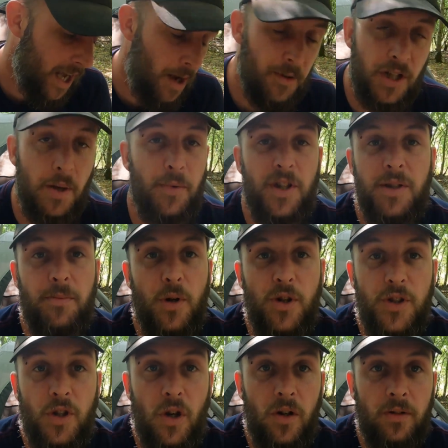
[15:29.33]
I'm just going to put some
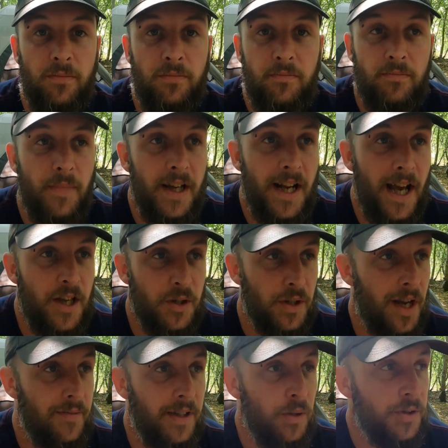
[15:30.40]
music on. Me and Hazel can
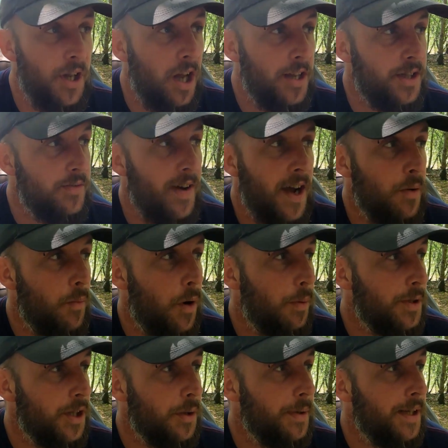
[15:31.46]
have a little dance around while we're
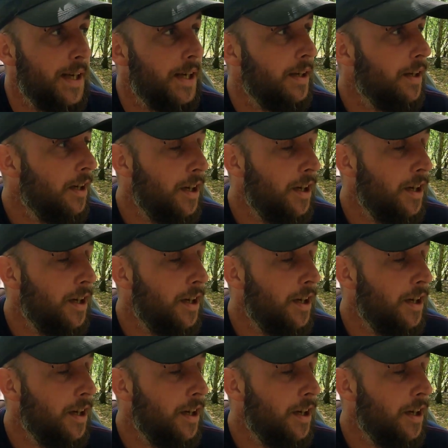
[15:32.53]
doing it.